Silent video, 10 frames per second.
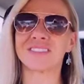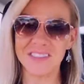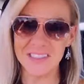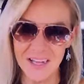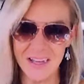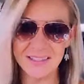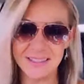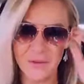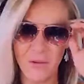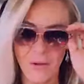I lived that
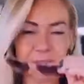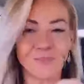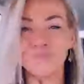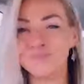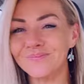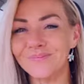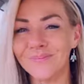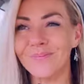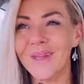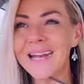life in which I would
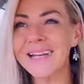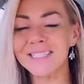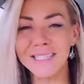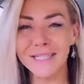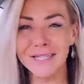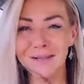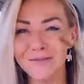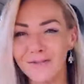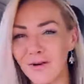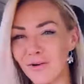like guilt
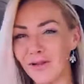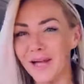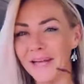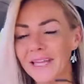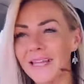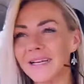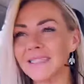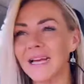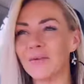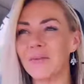myself and cry myself
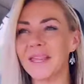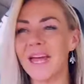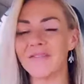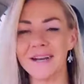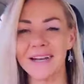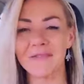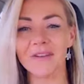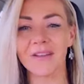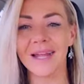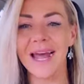to sleep at night because I like